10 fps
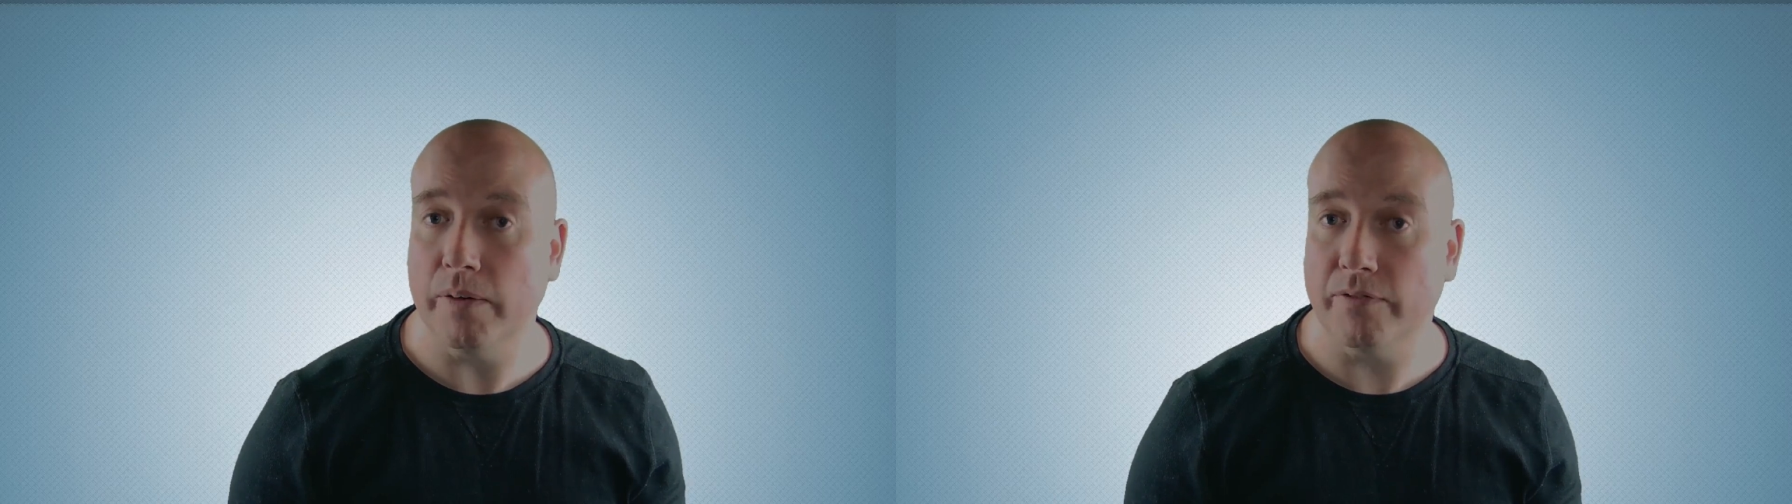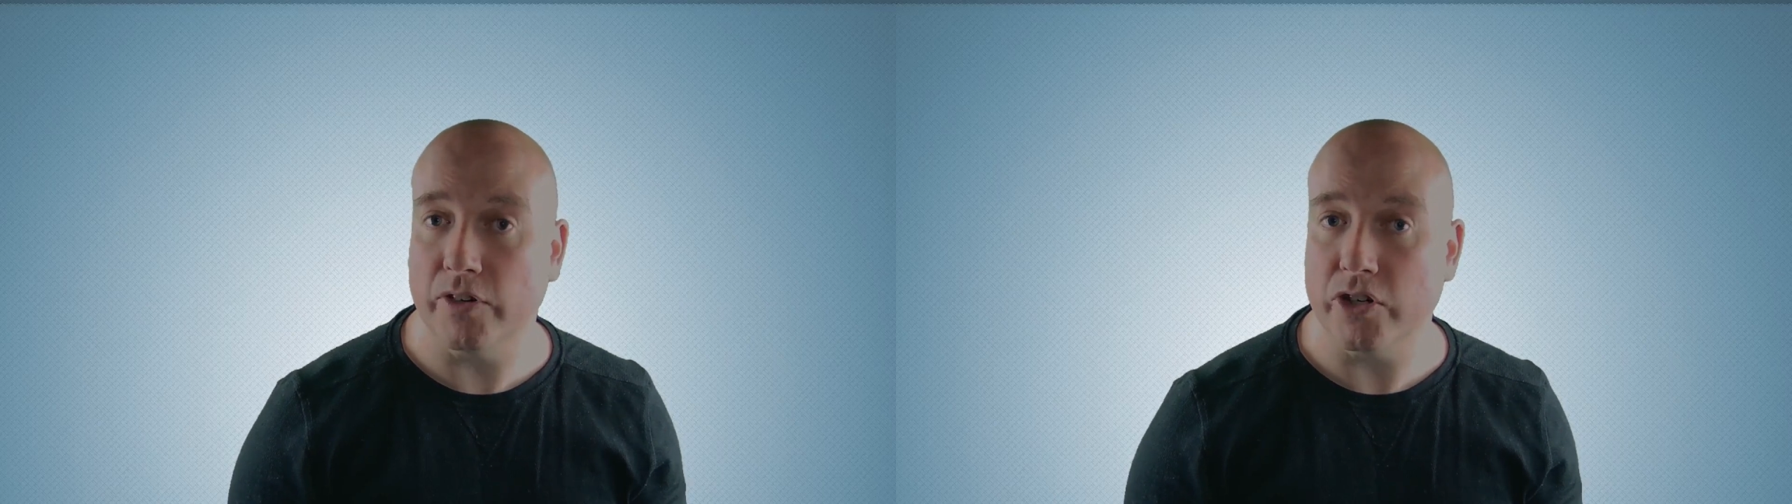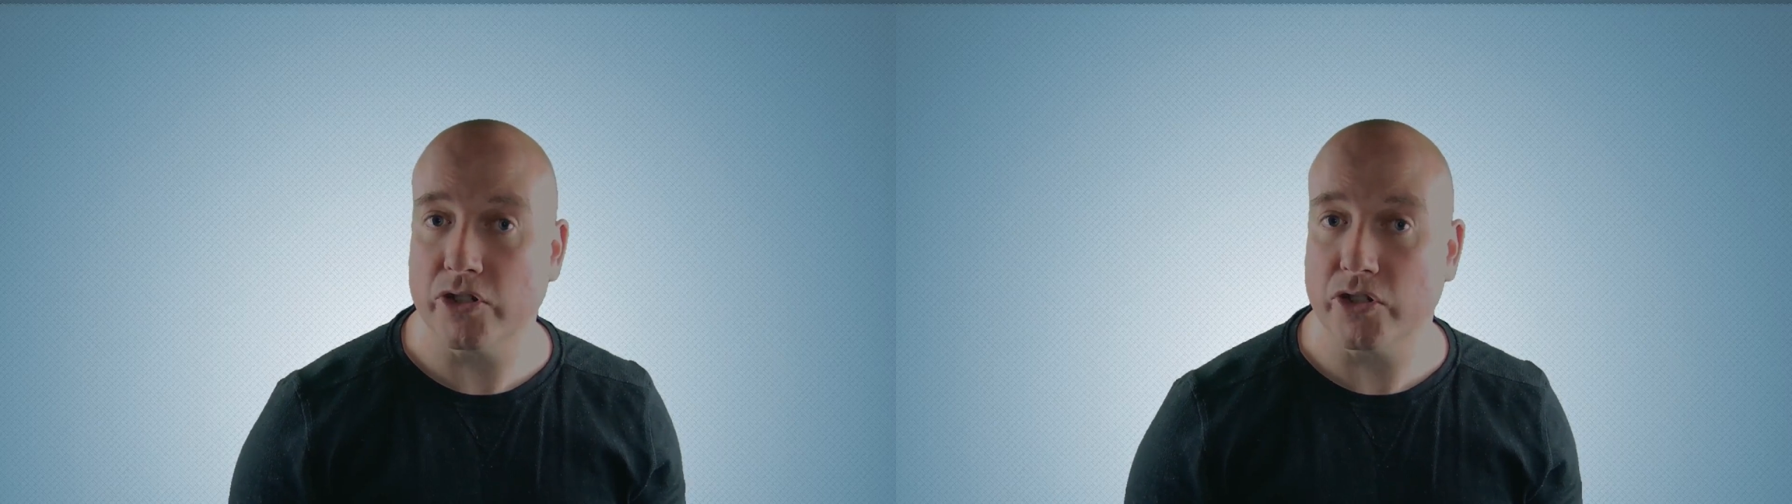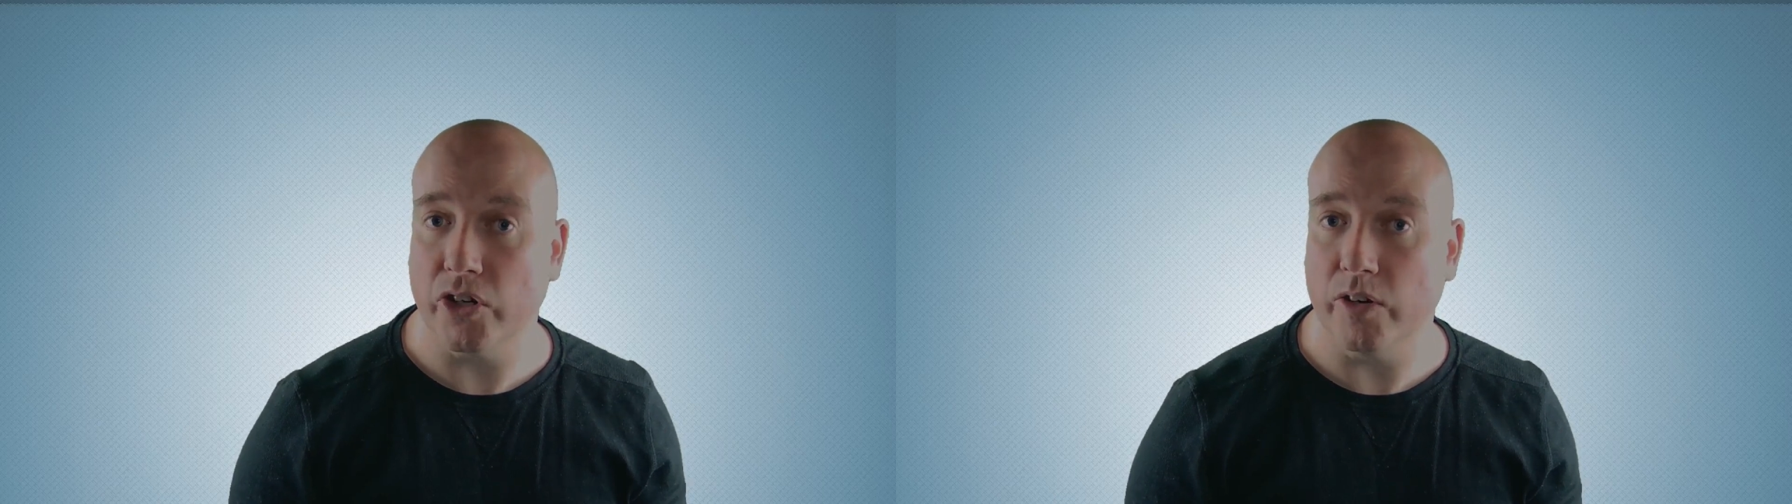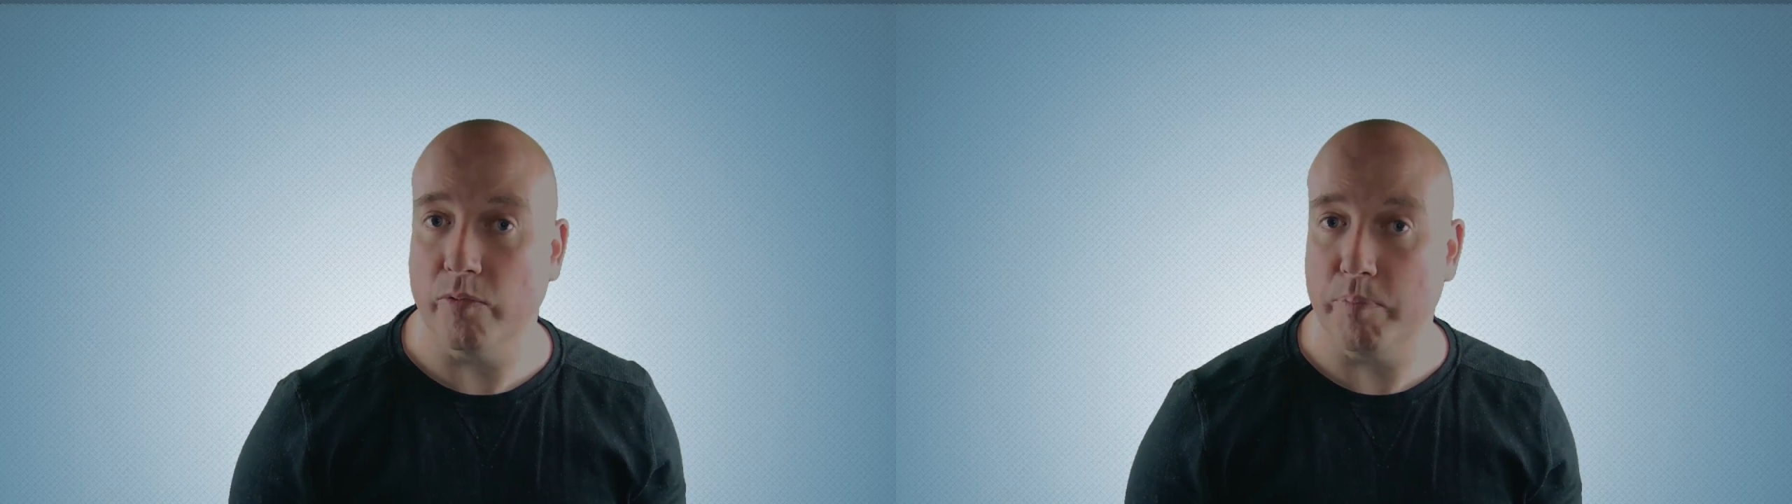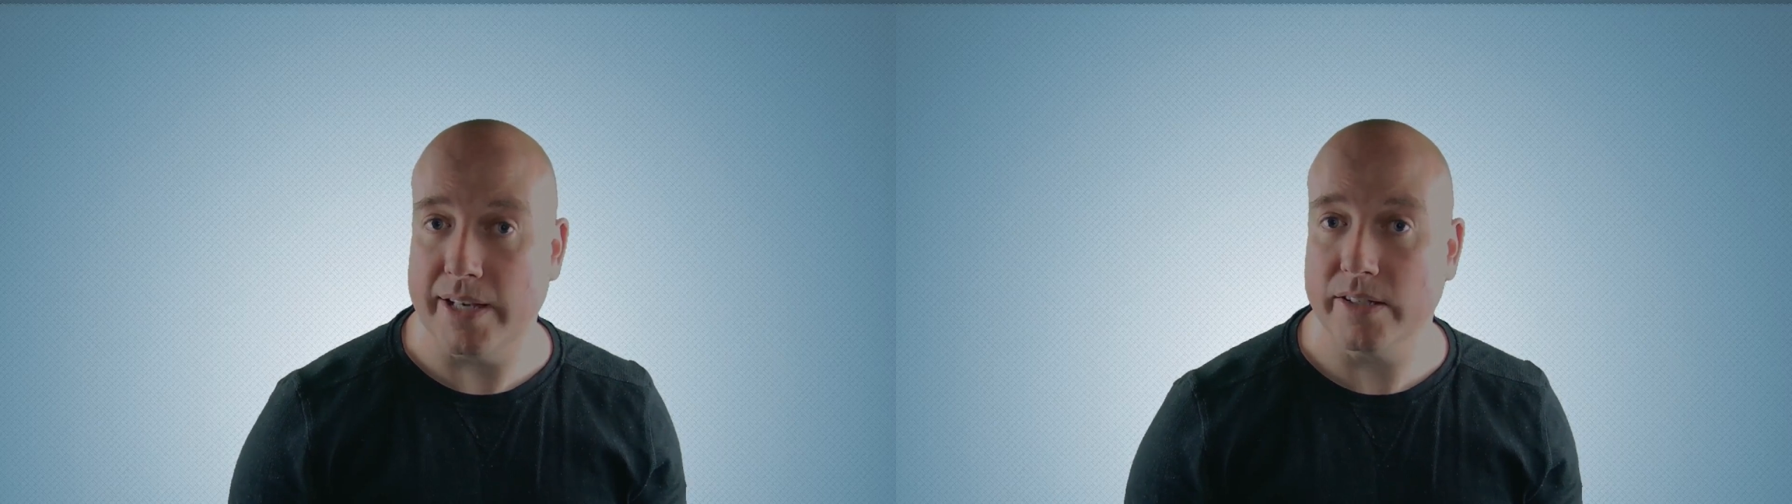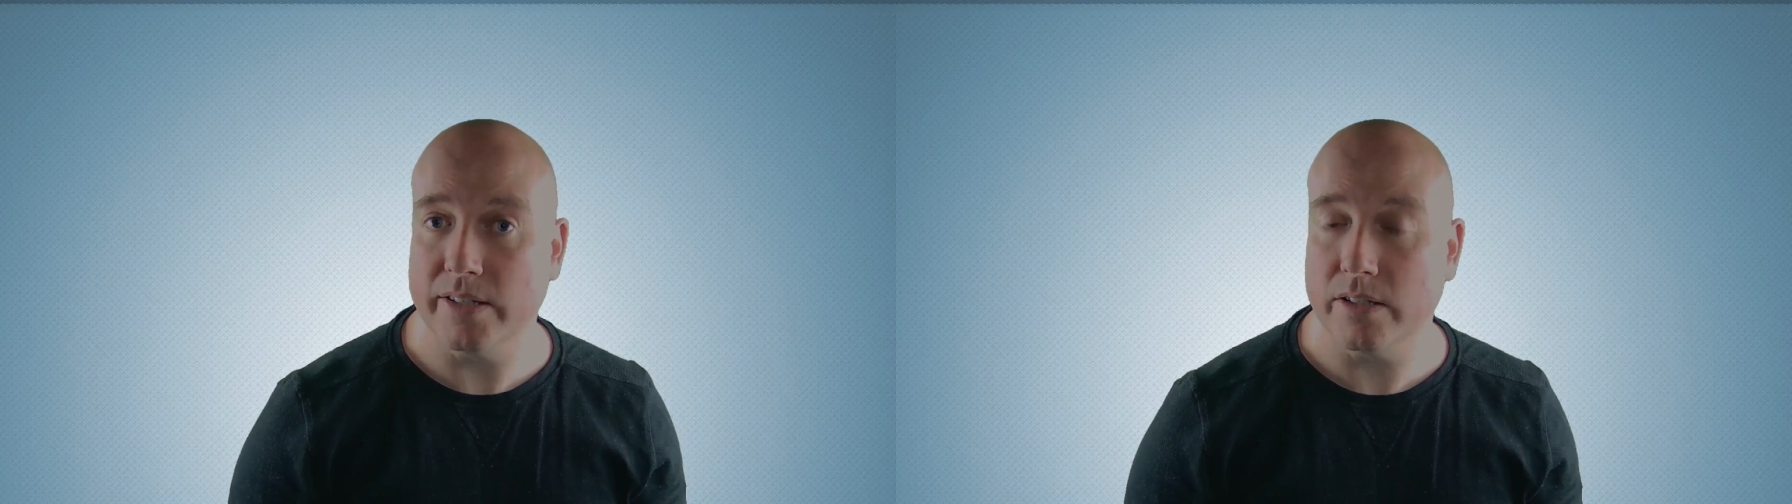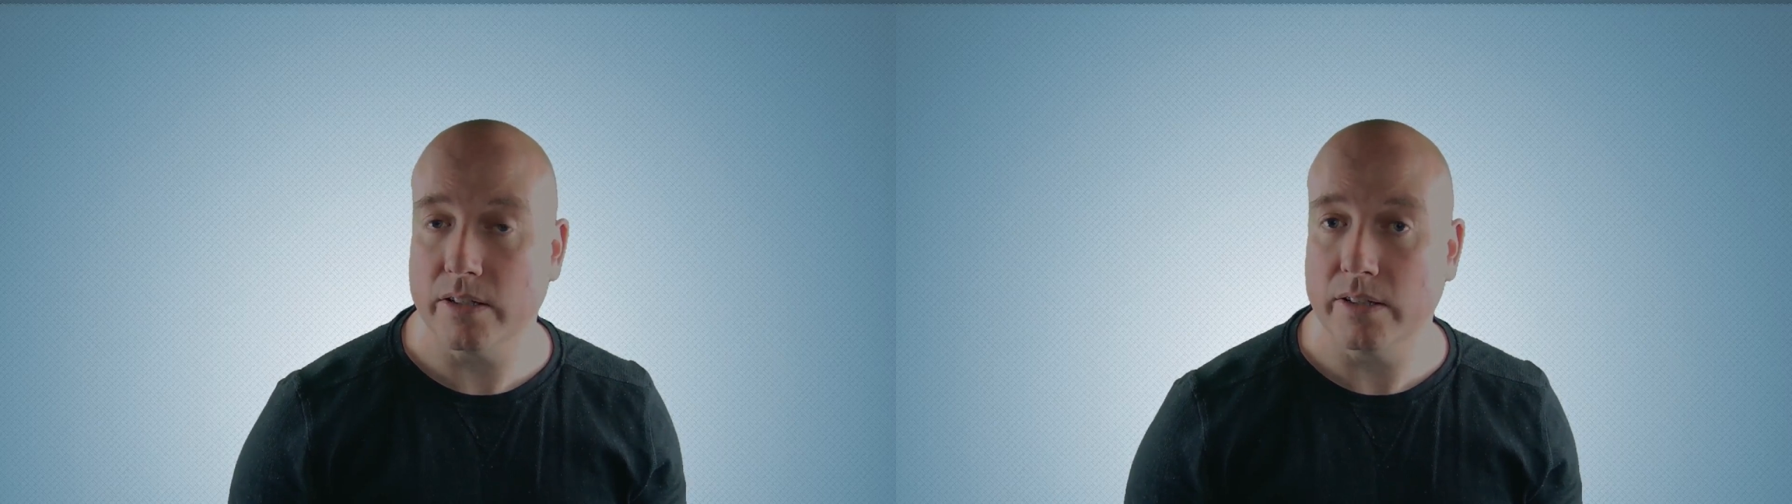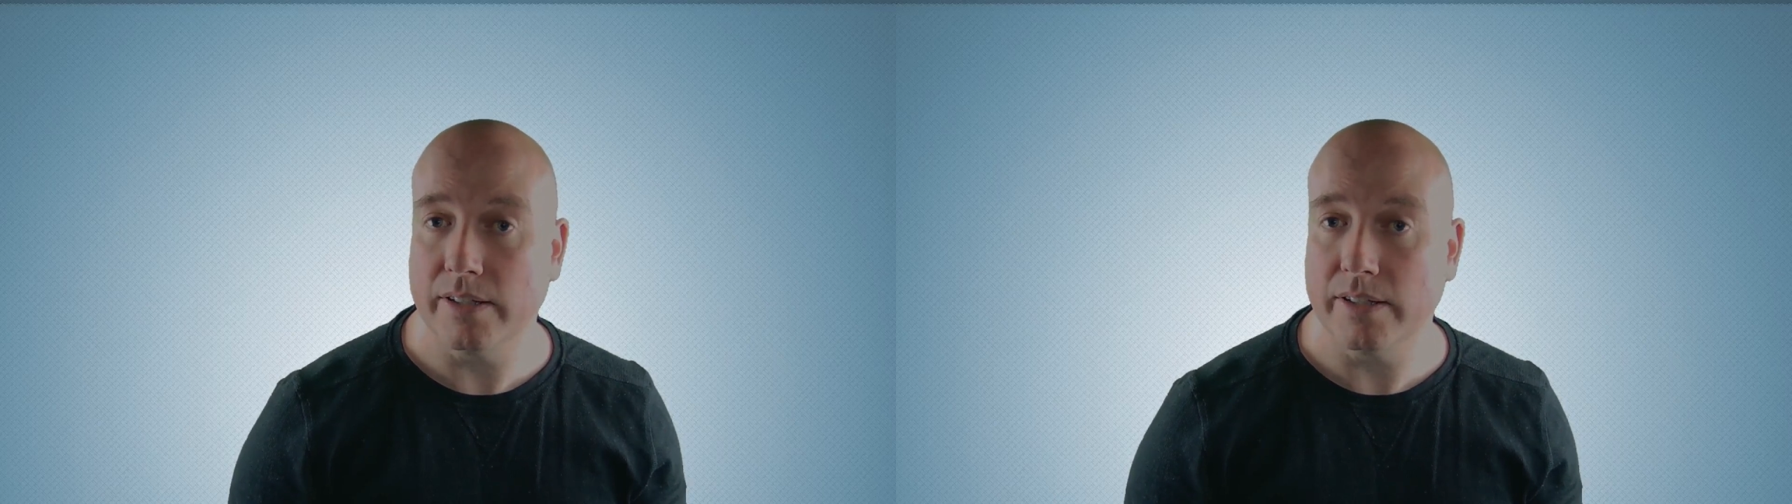first served basis,